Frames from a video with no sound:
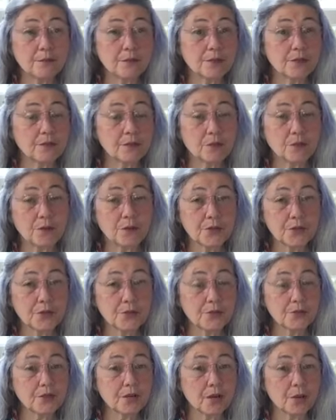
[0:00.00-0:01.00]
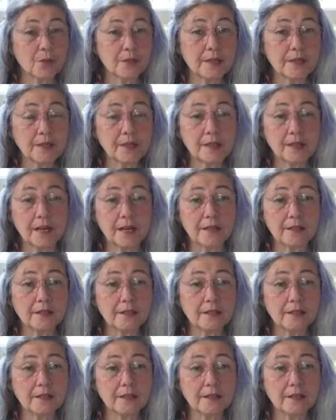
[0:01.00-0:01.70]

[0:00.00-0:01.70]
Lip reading: which of course you start with the gut.